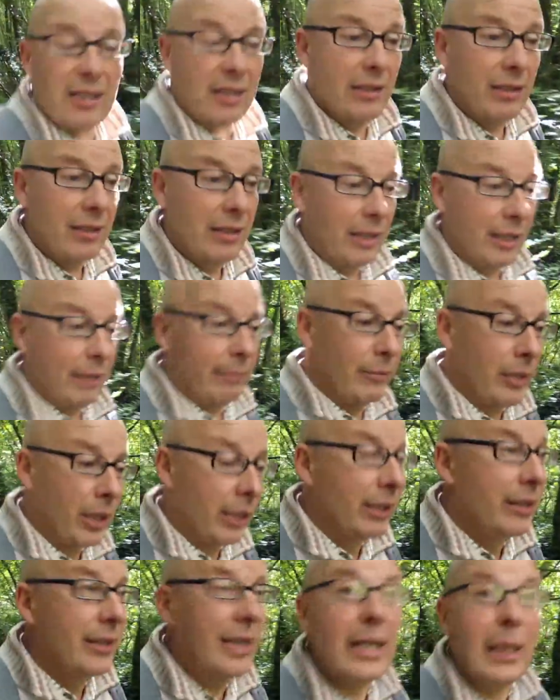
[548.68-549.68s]
and um,
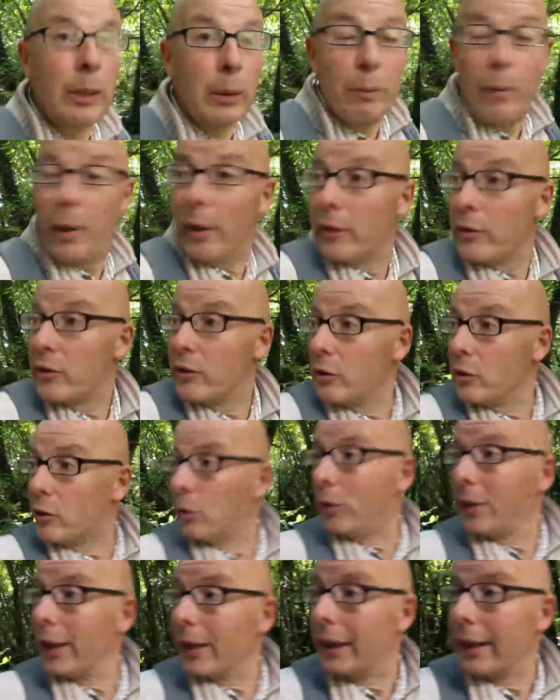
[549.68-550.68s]
decompose too
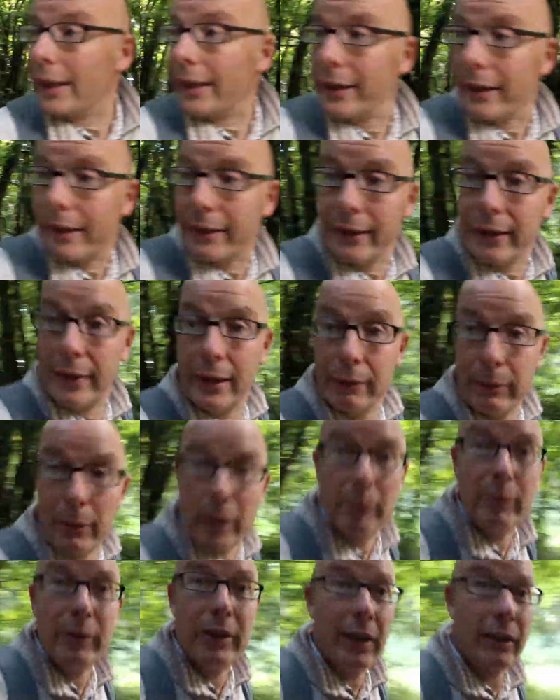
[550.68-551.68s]
quickly. I think it may
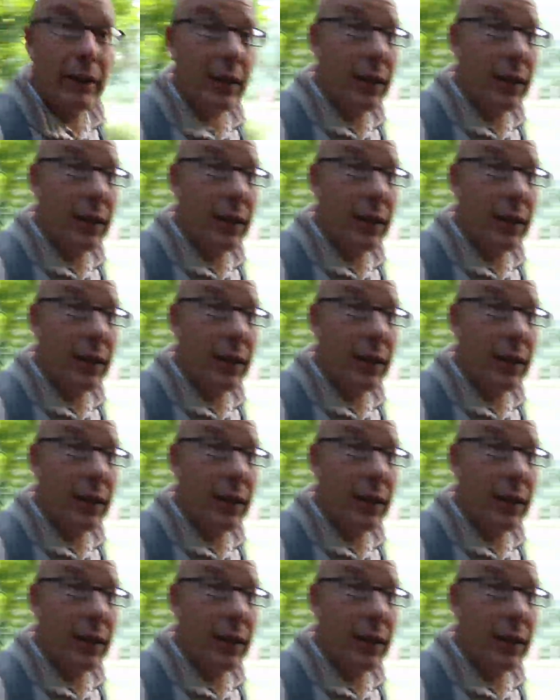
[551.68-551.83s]
be down